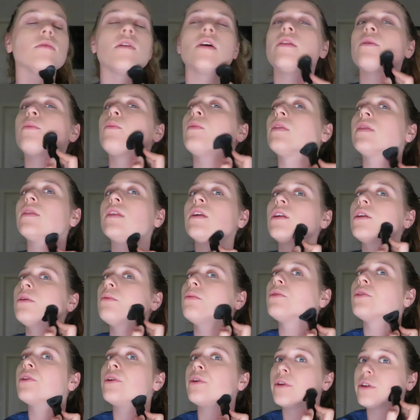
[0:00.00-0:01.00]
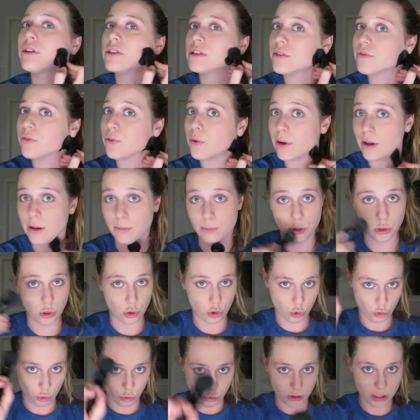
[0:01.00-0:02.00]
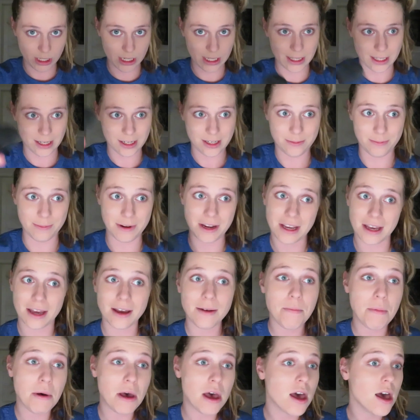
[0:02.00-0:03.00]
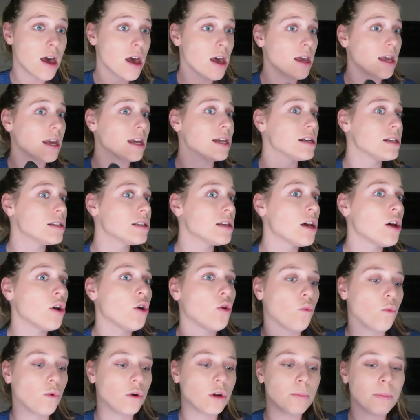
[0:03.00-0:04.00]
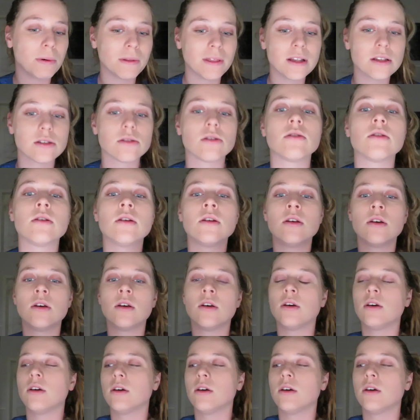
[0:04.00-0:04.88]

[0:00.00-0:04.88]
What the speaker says: And then one thing you will notice if you end up using this makeup is when you put this on,